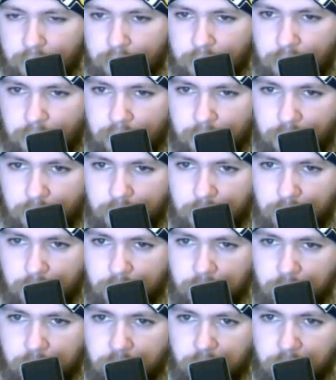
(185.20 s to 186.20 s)

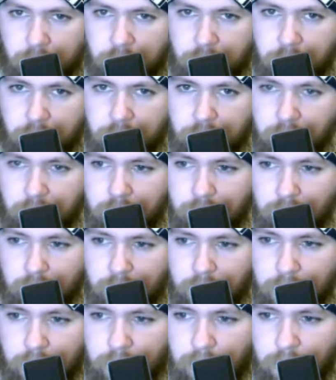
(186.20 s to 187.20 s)

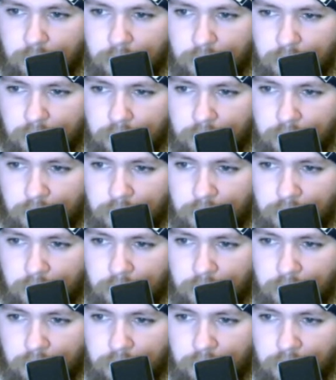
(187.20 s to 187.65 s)
This person isn't speaking.